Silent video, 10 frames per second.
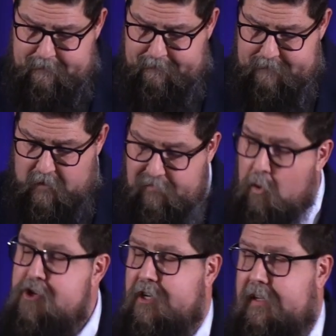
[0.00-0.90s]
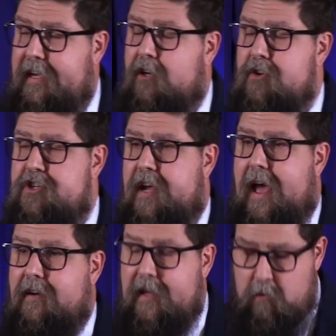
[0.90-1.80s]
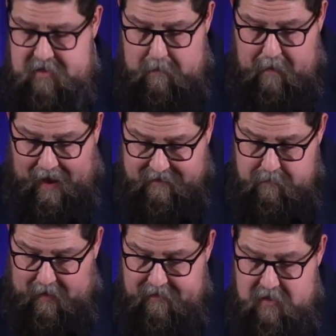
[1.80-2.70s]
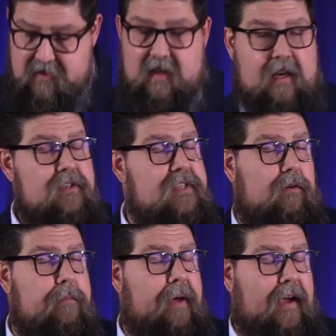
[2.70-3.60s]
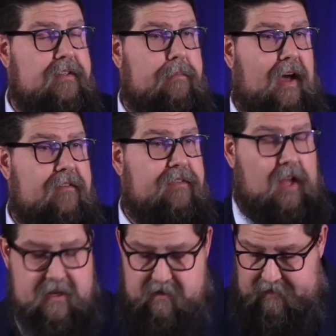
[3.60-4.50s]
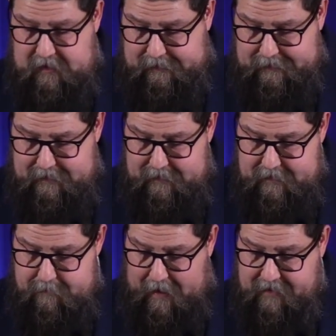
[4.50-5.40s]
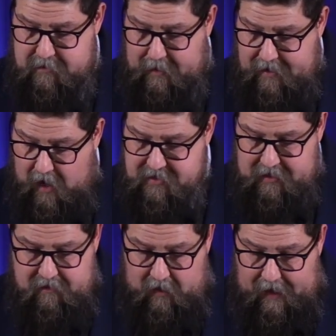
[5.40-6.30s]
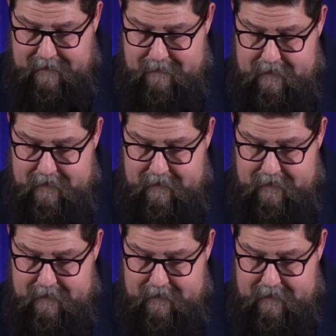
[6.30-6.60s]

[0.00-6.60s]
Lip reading: Unfortunately, Christianity was impacted by these things. They were impacted by philosophy, impacted by Gnostic thought.